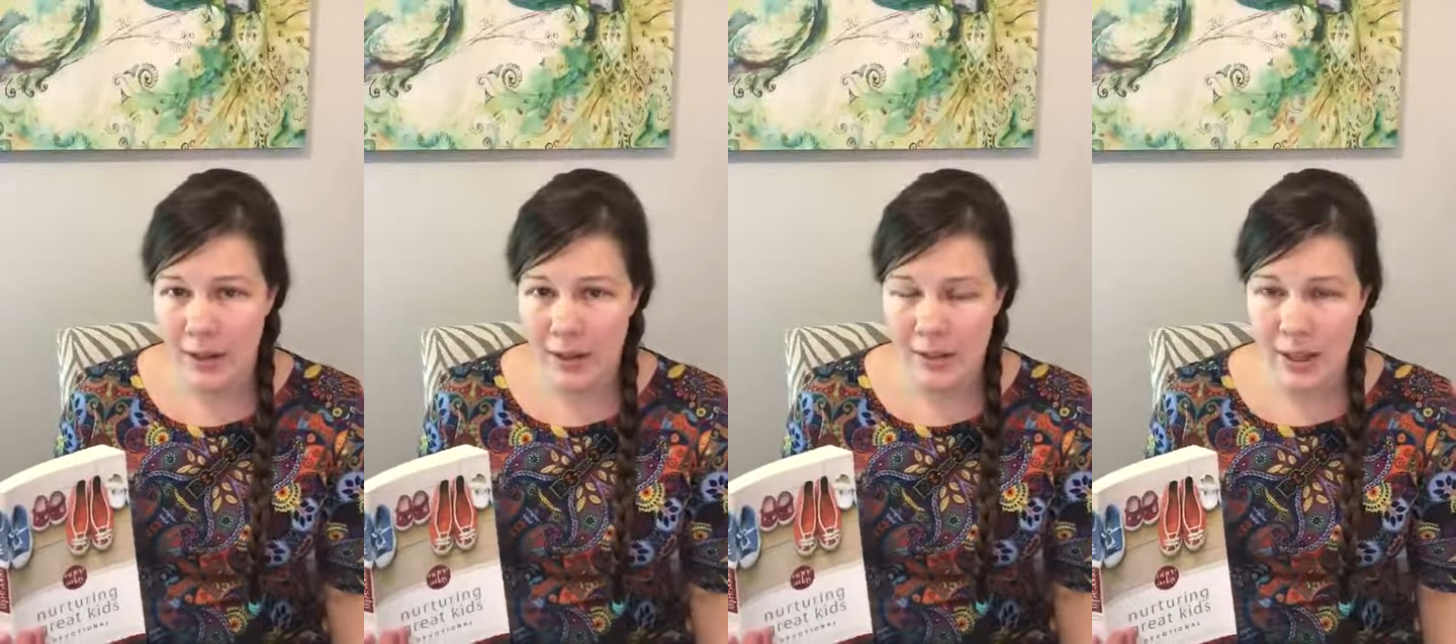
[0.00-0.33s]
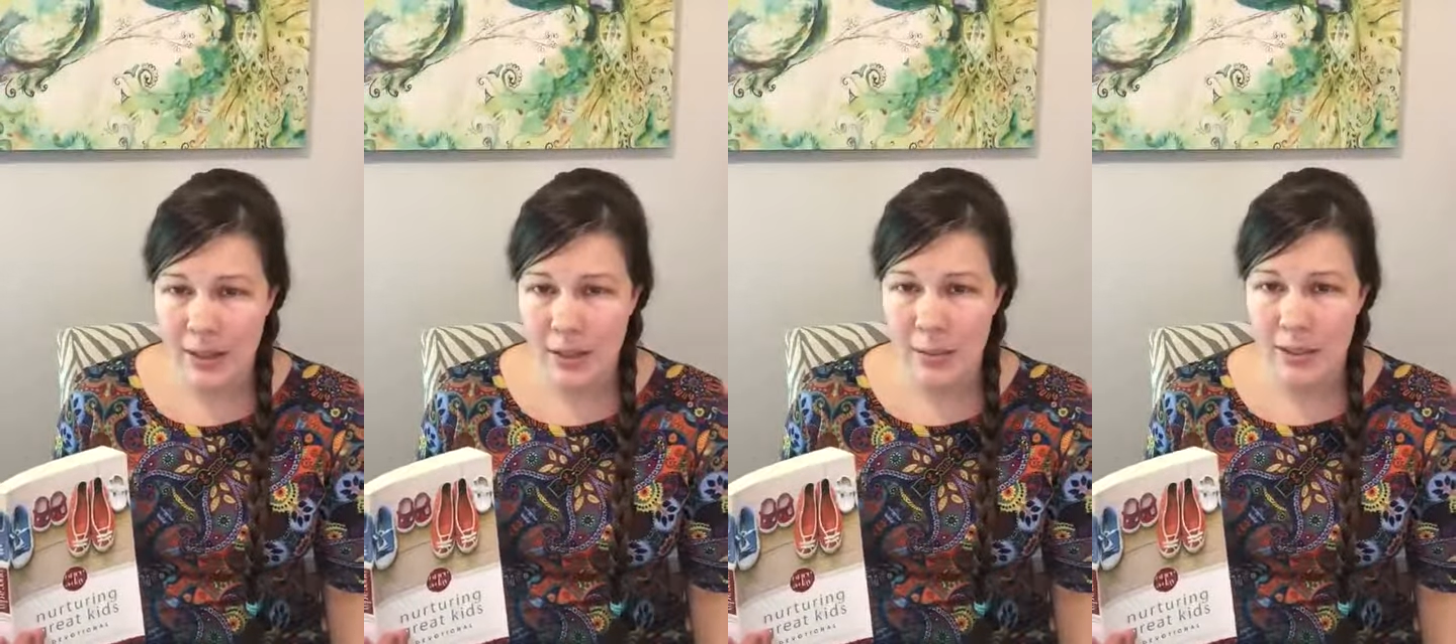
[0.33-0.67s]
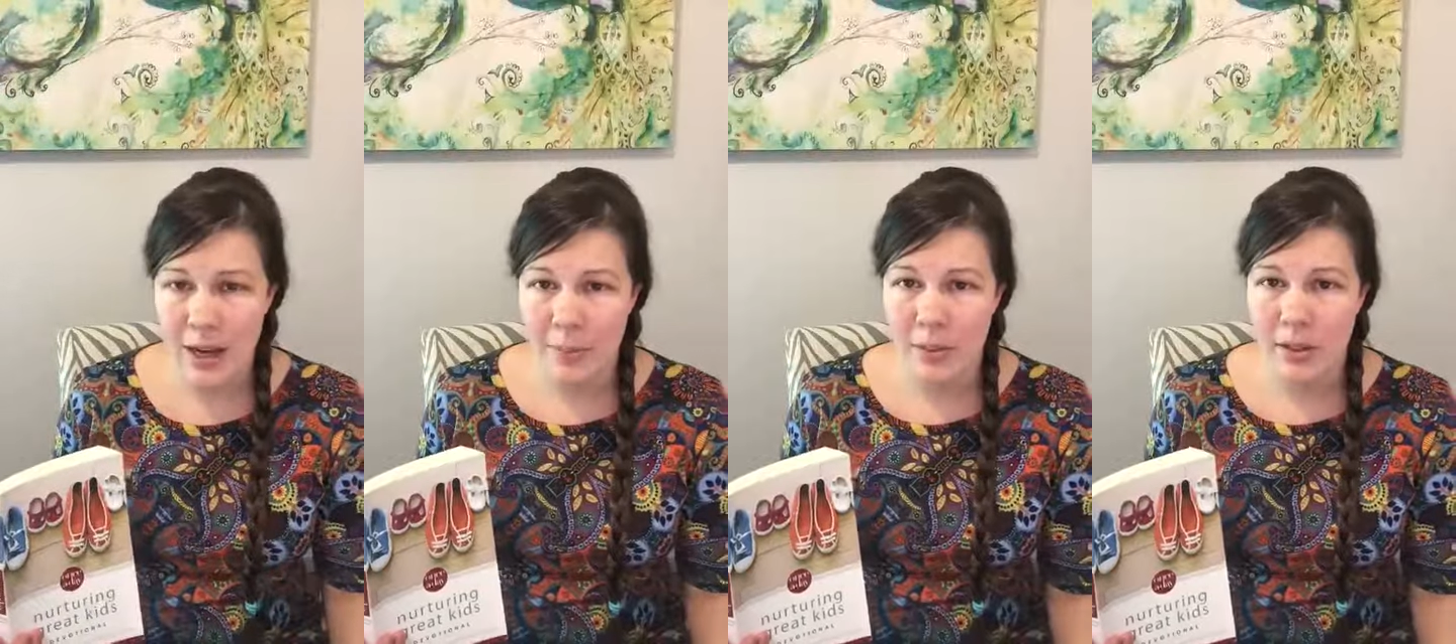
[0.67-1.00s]
exactly what's
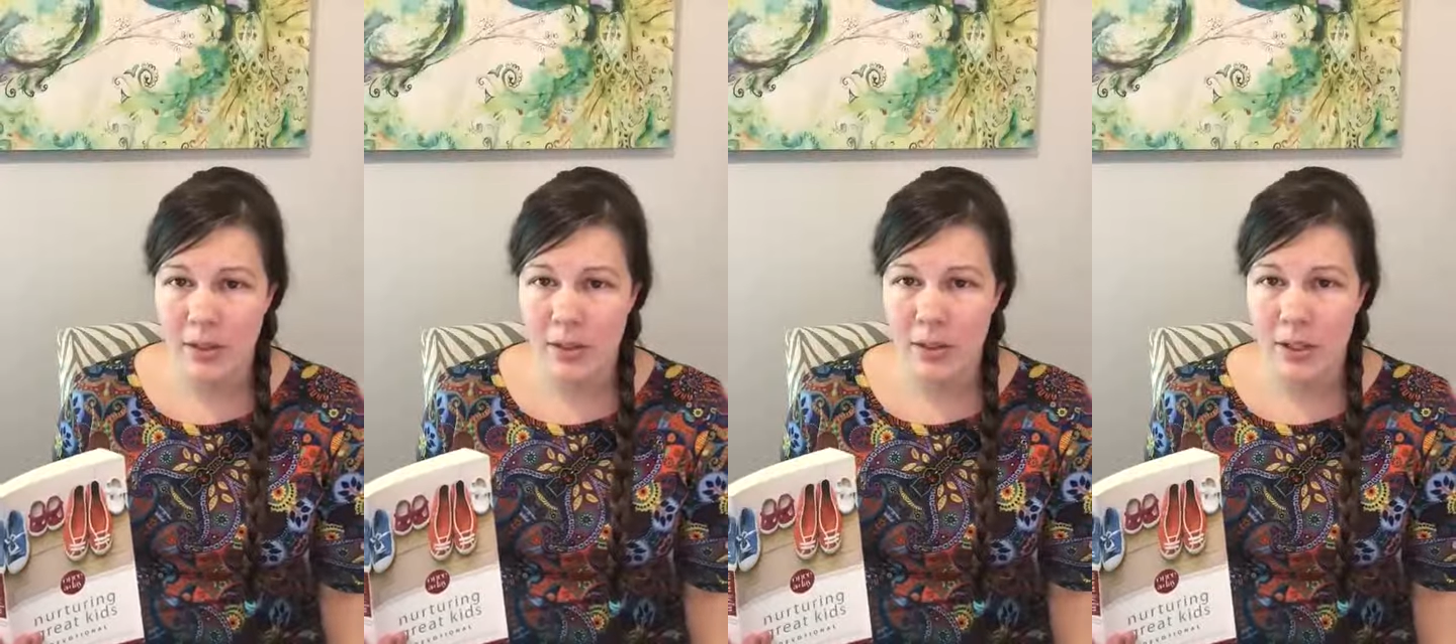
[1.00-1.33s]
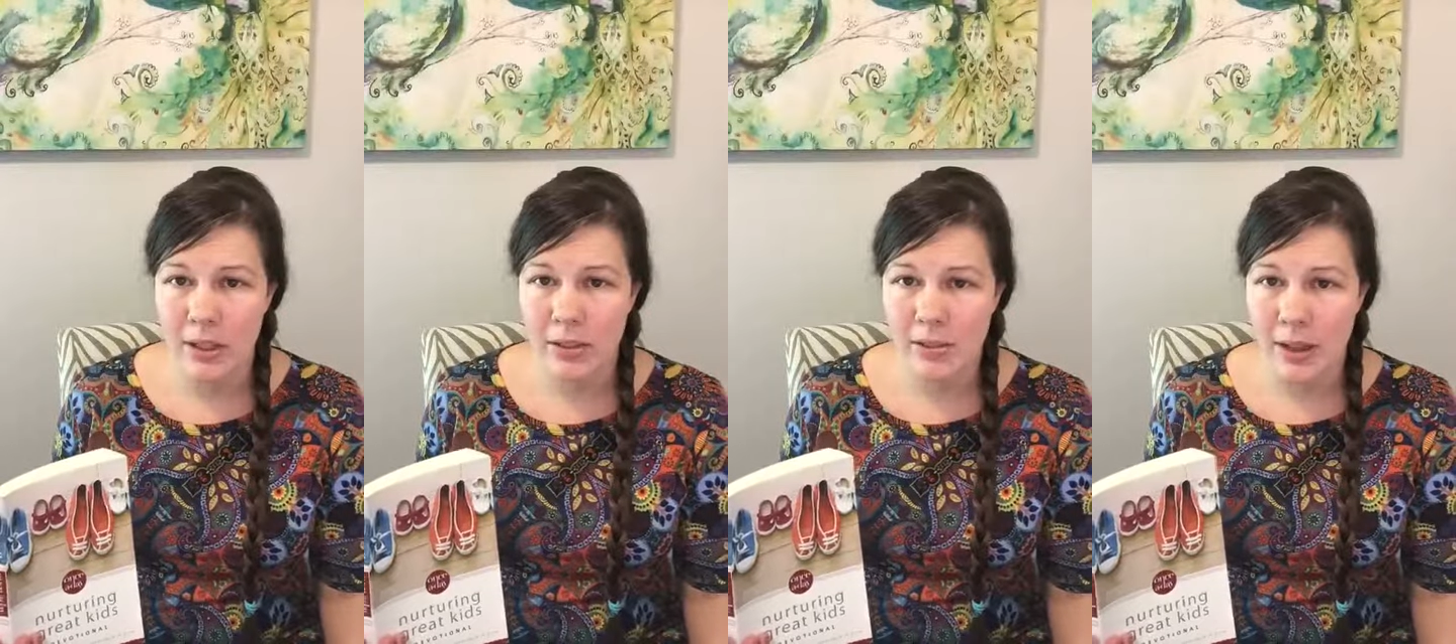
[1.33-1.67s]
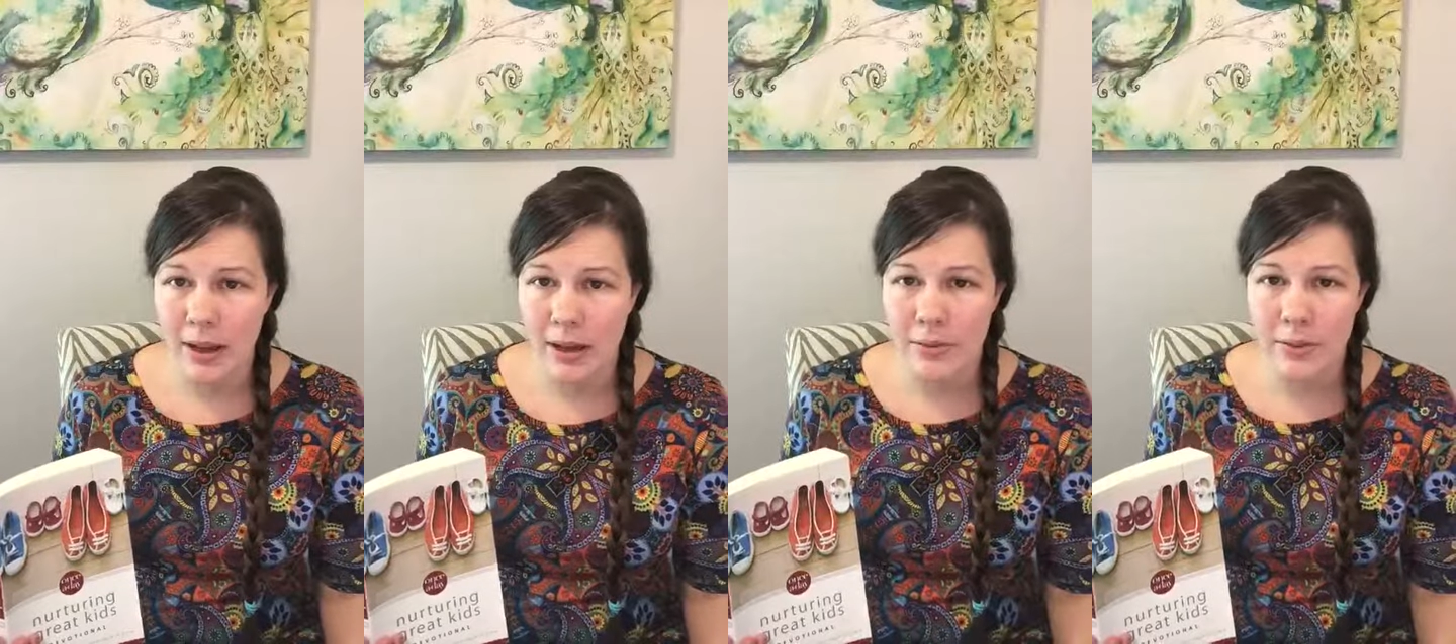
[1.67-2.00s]
happening in your kids'
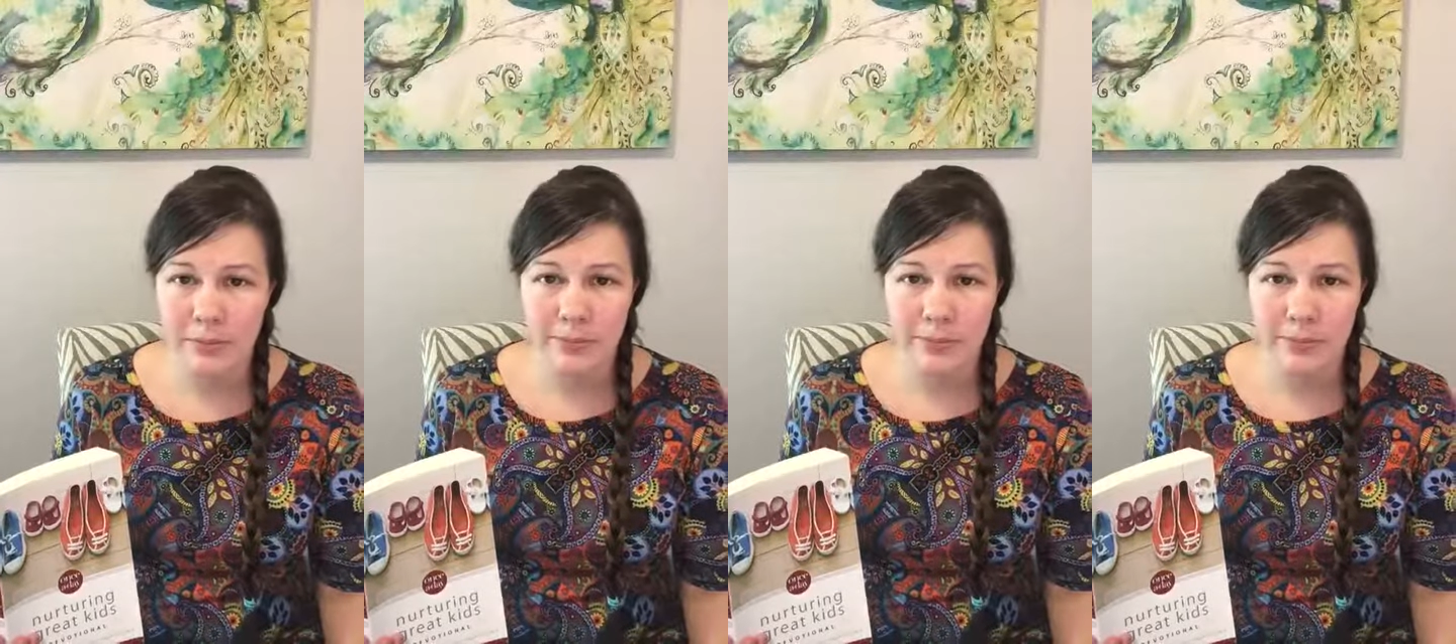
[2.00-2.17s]
lives.